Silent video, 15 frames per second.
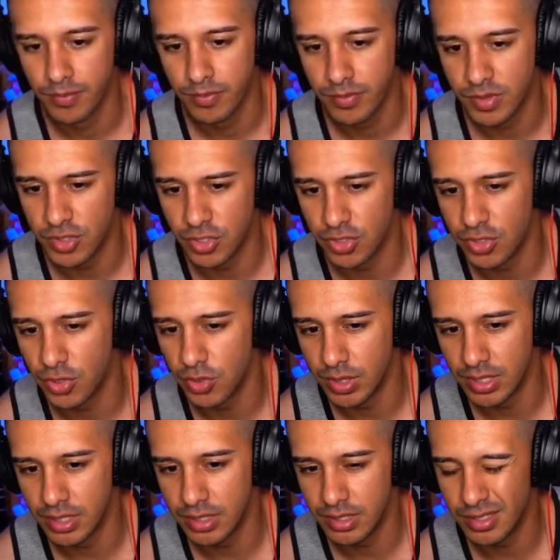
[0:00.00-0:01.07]
just so
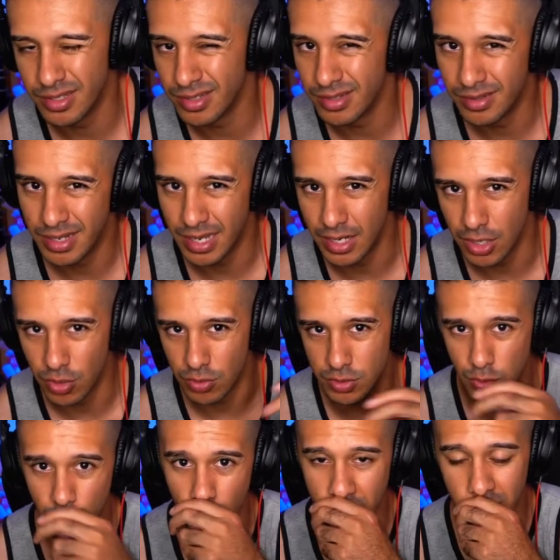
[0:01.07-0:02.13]
it kind of goes
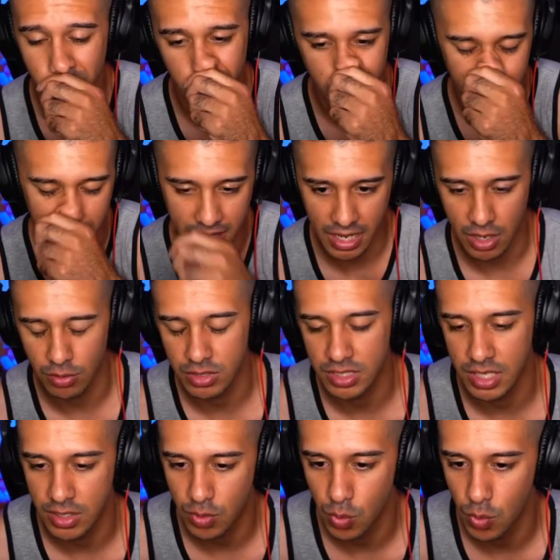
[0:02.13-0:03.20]
away from that
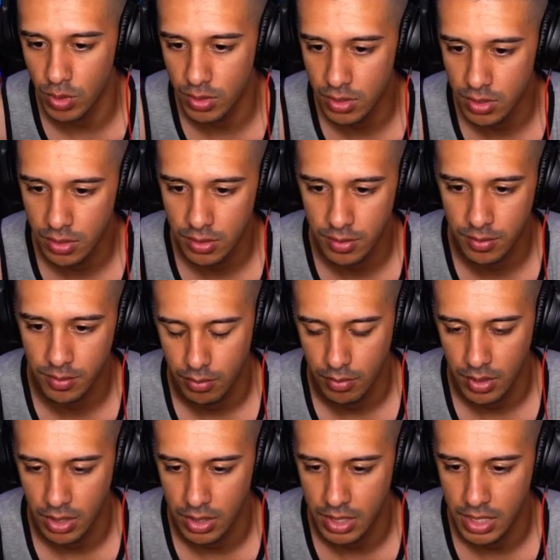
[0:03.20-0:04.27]
outside corner.
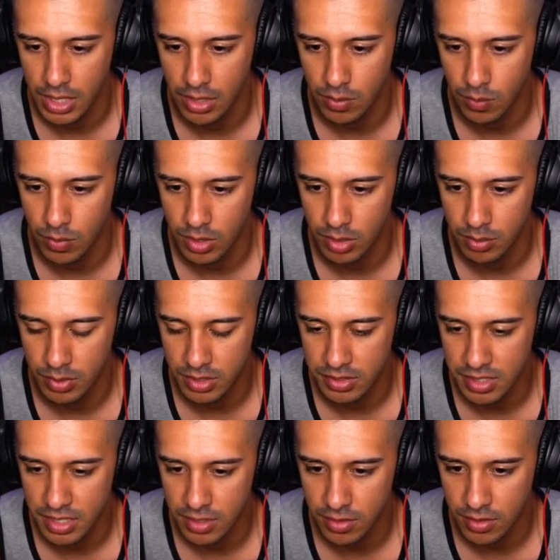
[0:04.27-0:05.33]
Again, we're going to put the
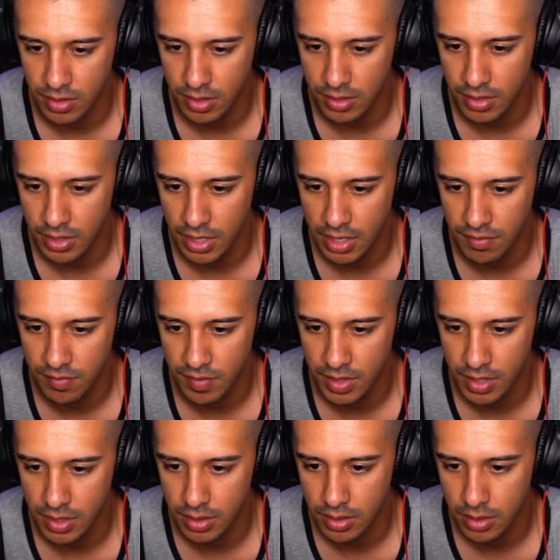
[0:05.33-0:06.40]
tight end on the delay
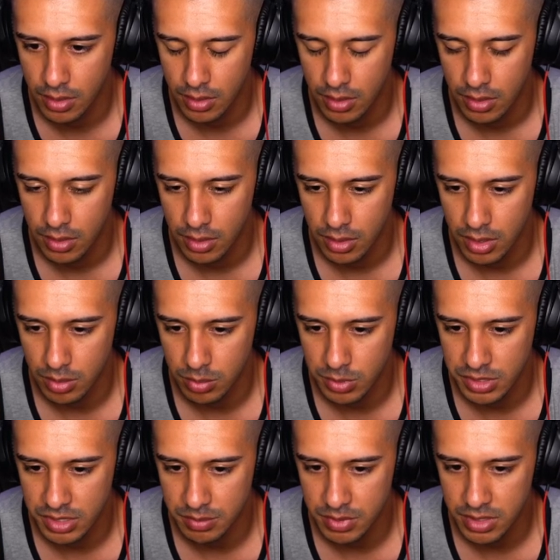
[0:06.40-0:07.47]
fade, double
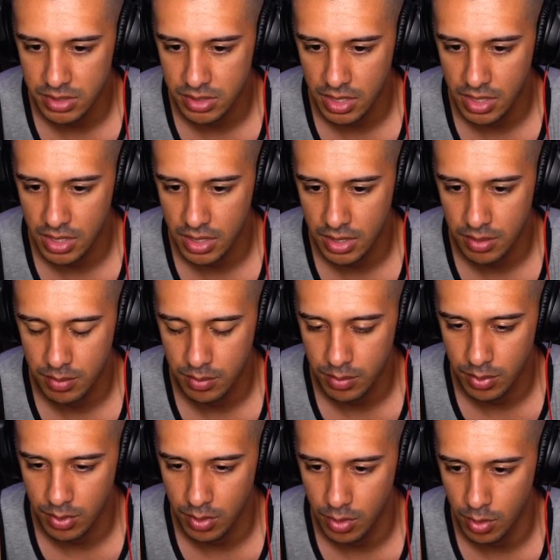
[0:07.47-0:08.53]
team this guy,
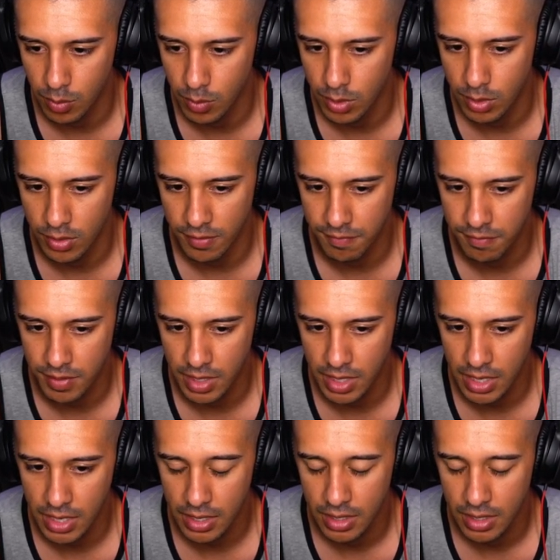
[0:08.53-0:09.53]
R1 on it flat.